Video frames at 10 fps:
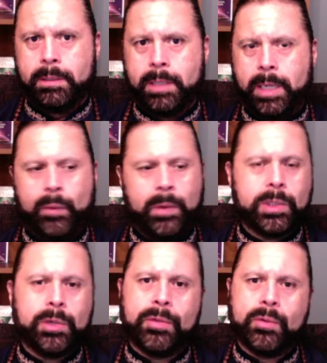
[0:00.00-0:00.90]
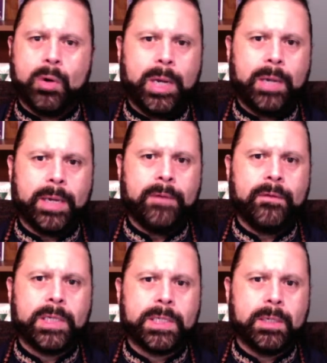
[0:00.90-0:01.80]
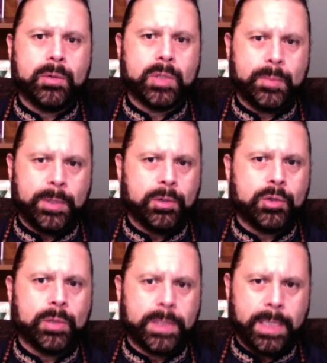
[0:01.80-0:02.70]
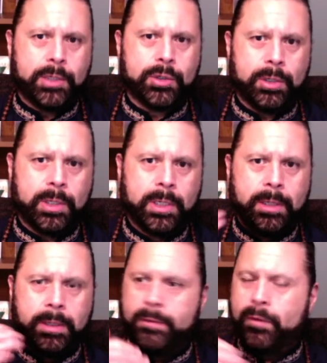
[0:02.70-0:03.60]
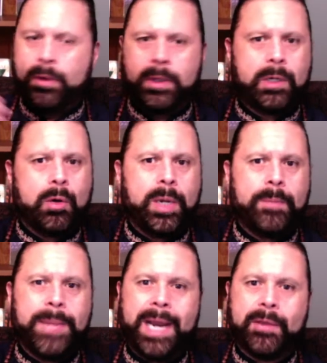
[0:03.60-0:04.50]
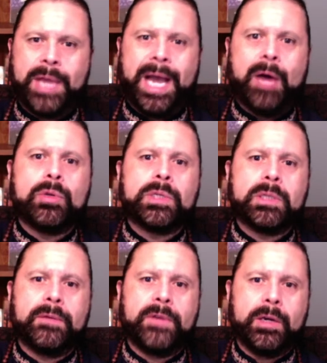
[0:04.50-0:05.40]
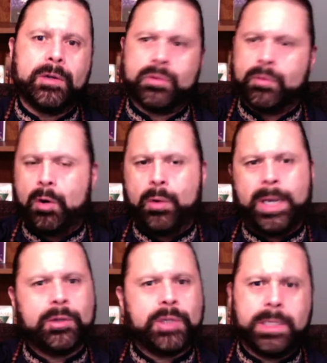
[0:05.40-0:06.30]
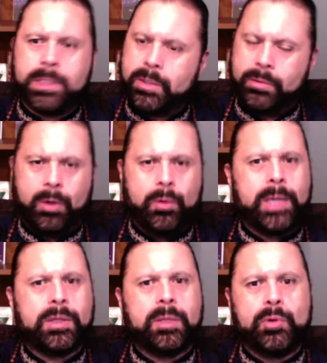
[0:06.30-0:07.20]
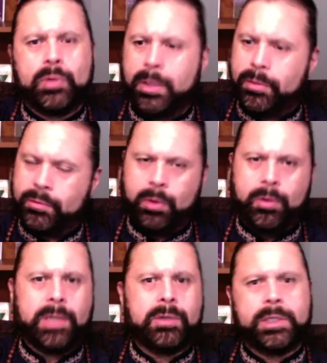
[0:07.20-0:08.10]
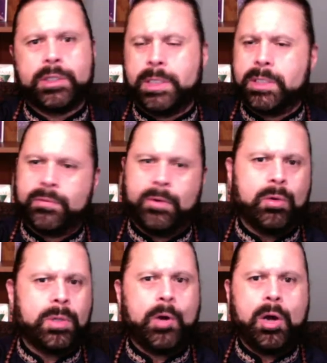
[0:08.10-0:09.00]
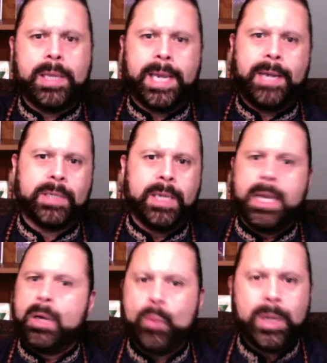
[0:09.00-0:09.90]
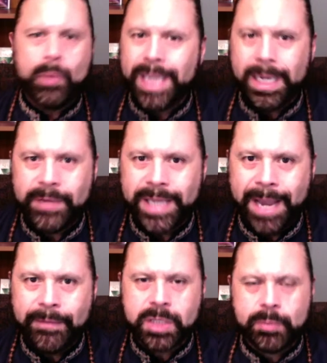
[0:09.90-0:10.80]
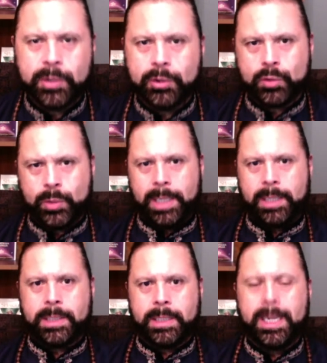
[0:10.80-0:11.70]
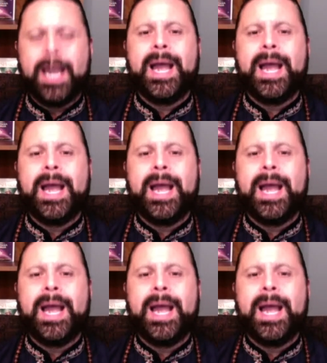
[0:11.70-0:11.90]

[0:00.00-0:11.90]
If we were to throw out every single spiritual teacher for going back thousands of years, throw out Jesus, throw out the Buddha, throw out the Rishis, throw them all out, we would not even have spirituality